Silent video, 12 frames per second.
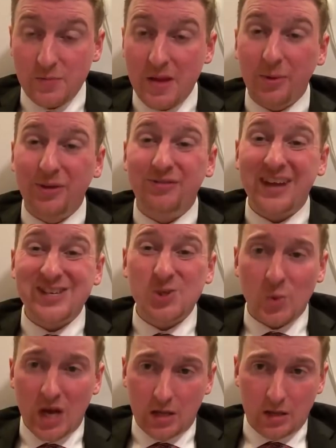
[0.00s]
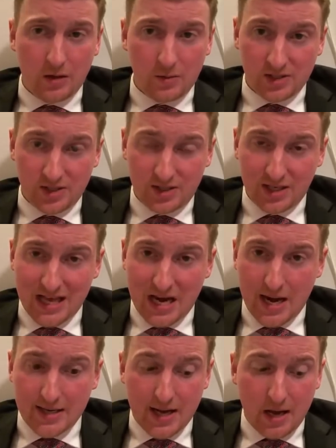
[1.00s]
People in Venezuela are resisting that
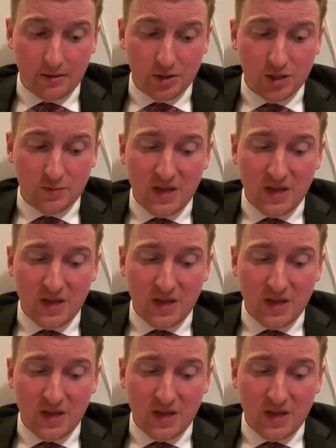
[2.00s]
ideology.